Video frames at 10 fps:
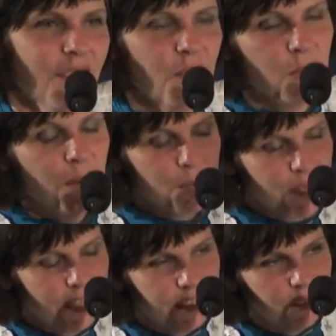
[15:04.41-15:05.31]
On the
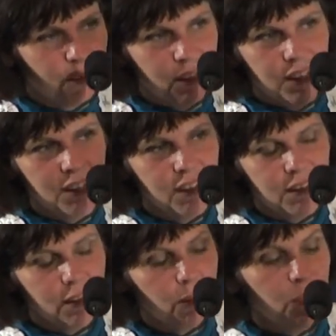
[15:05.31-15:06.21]
website of I
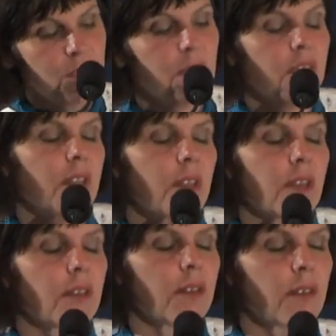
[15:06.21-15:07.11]
think it was the
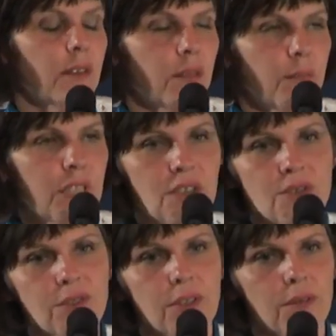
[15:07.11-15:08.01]

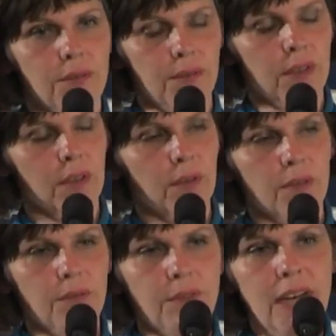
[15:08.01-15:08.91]
Ministry of
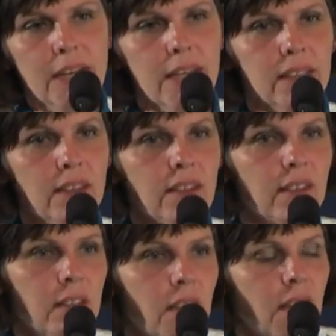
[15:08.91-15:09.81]

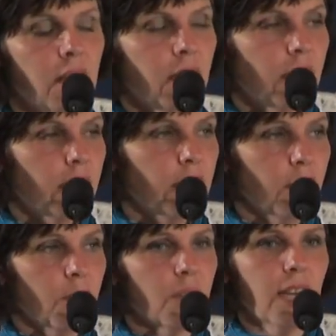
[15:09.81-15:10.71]
Finance, in
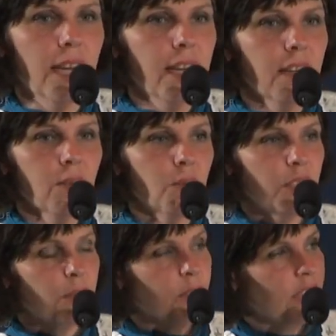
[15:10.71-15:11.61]
the UK,
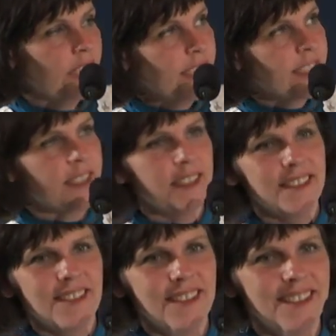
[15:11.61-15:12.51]
we were
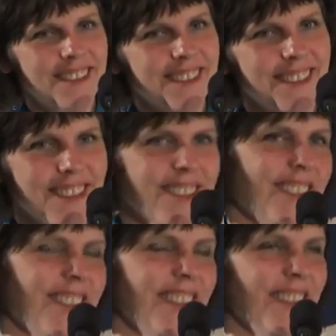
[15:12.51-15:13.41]
listed as